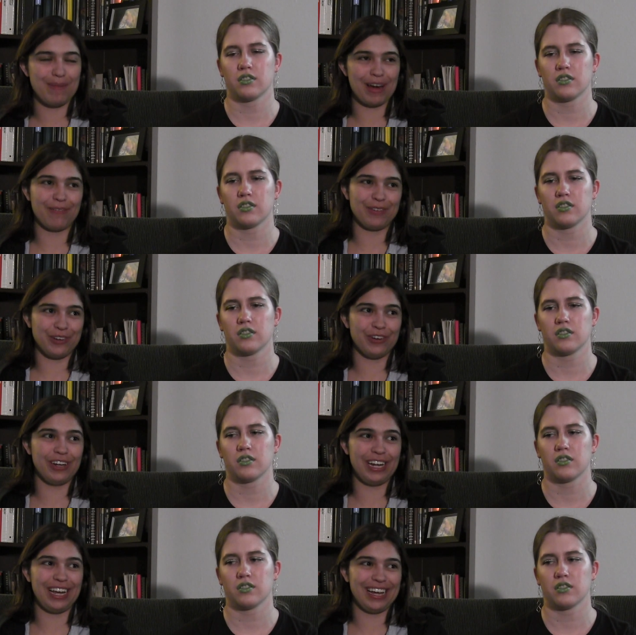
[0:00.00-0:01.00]
Speaker 1: about a
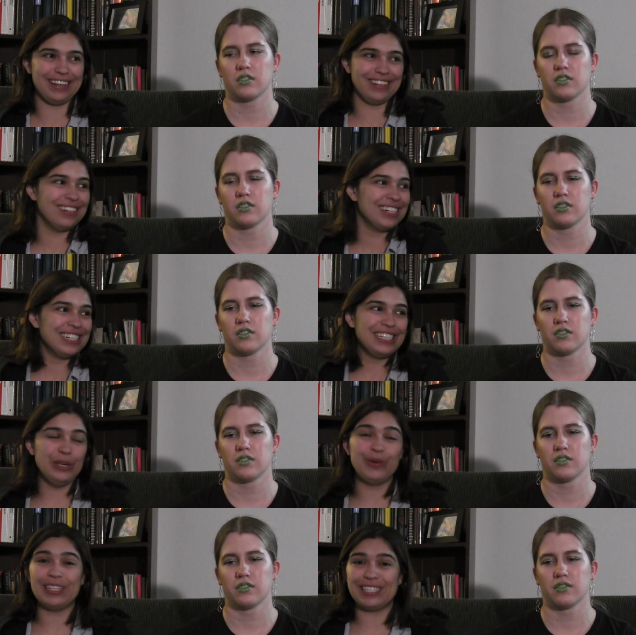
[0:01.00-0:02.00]
fraternity, and
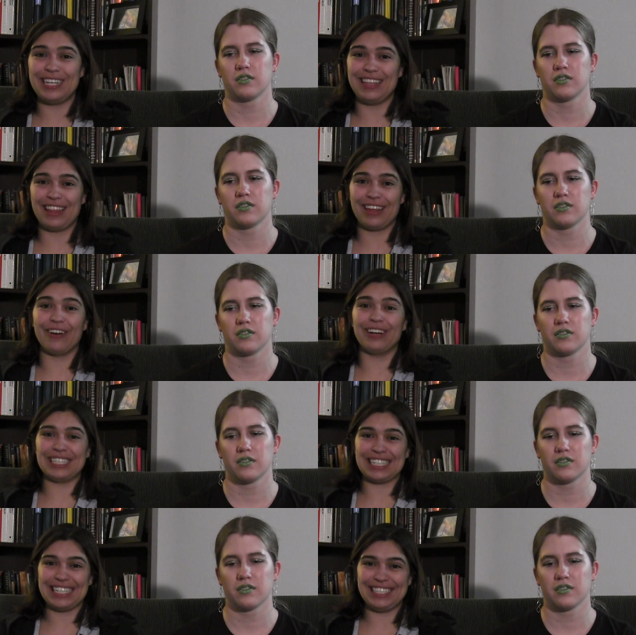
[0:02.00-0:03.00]
you can see that there
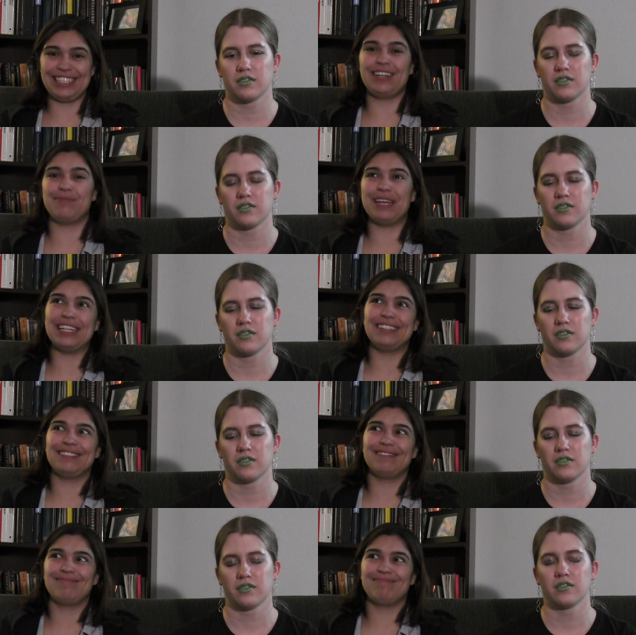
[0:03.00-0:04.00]
is legitimate.
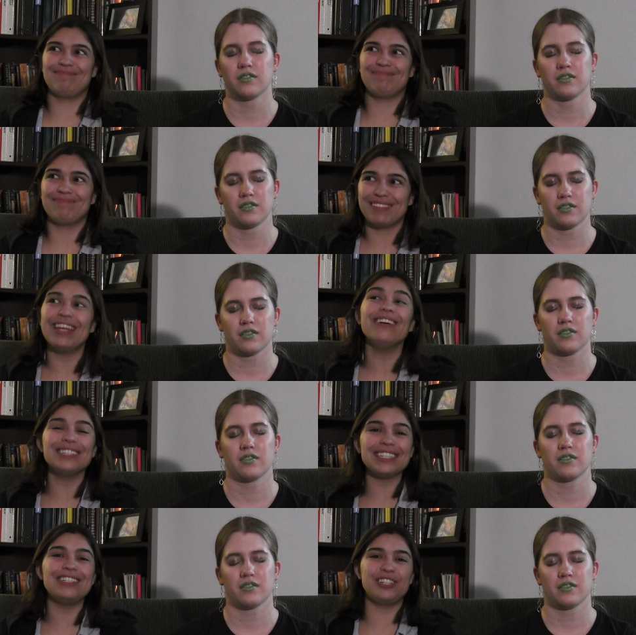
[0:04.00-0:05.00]
There
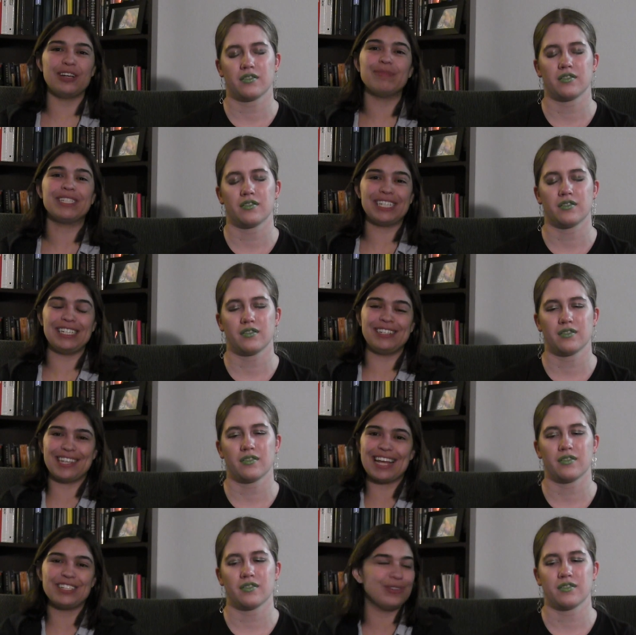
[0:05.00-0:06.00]
is legitimacy
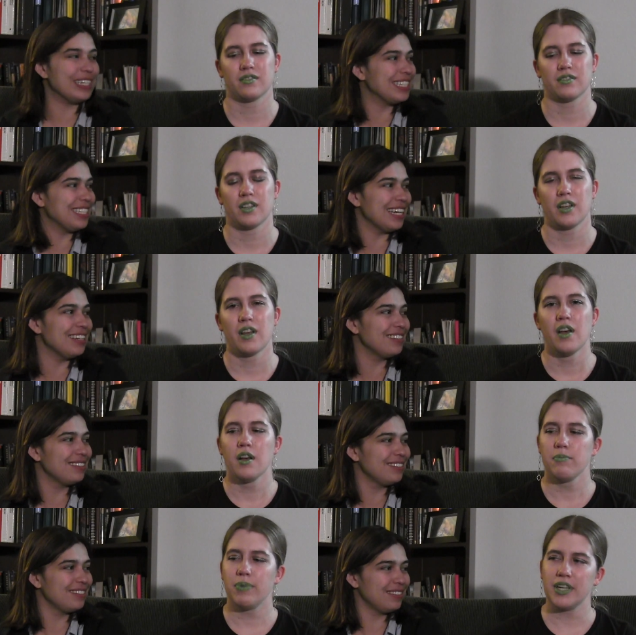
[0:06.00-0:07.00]
Speaker 2: to that to an extent.
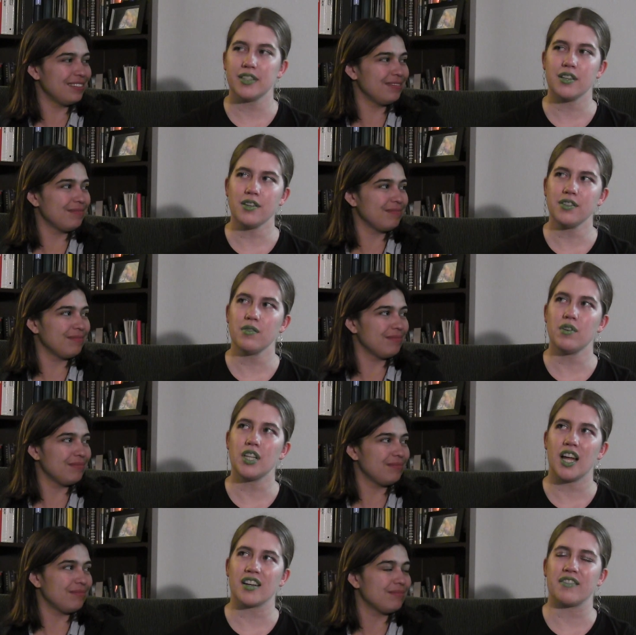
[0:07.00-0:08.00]
But it's also a
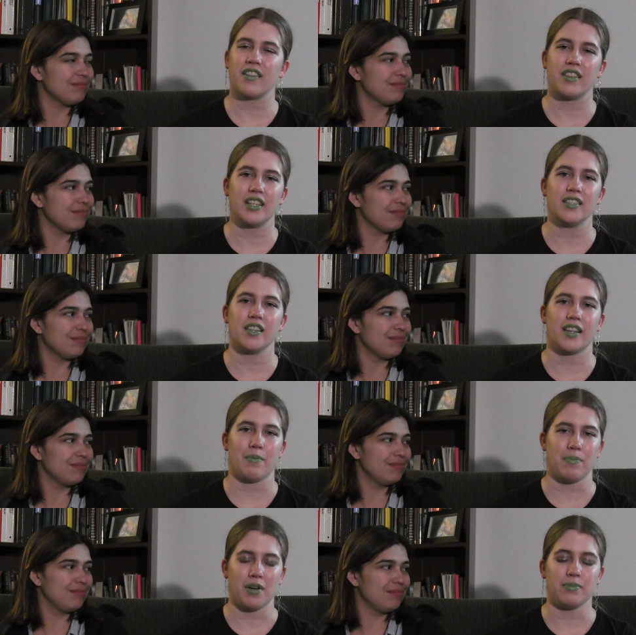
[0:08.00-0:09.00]
lot of the things that
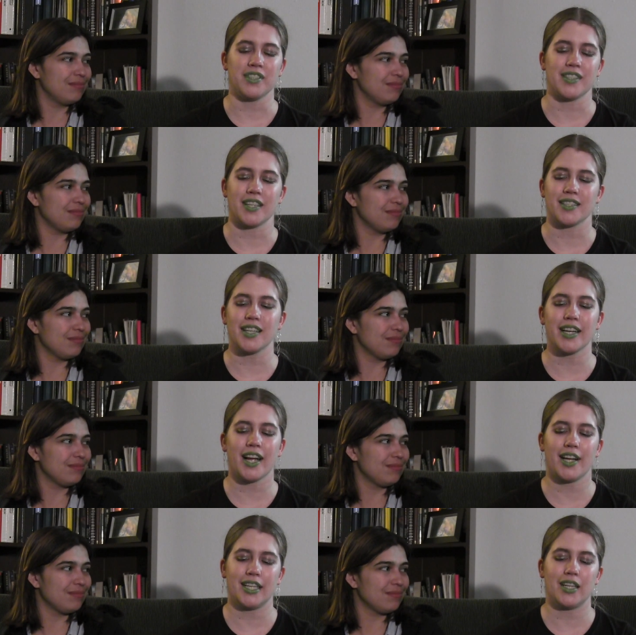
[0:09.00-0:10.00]
get publicized. Like,
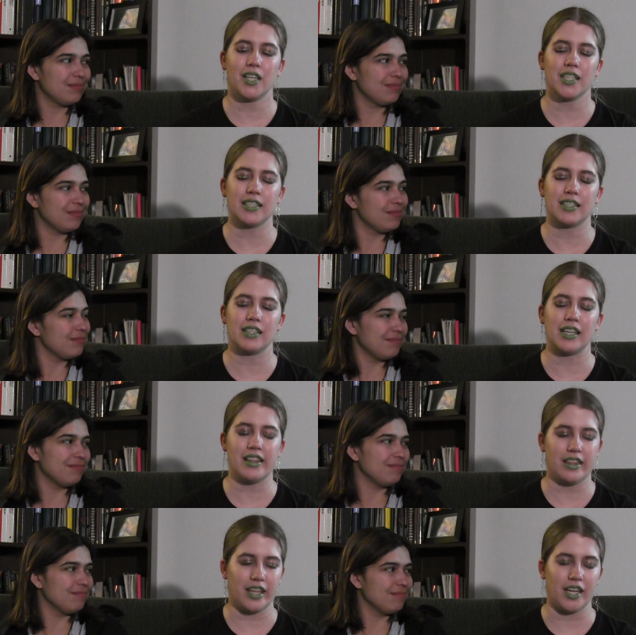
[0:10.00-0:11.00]
I honestly
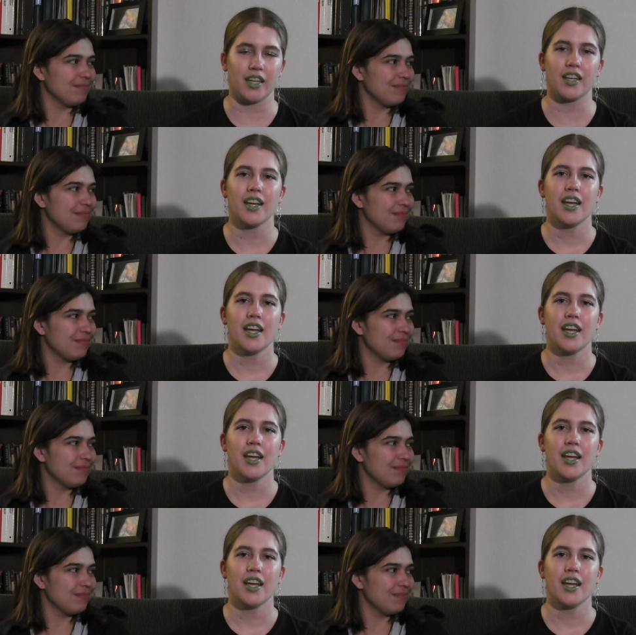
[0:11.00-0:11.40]
think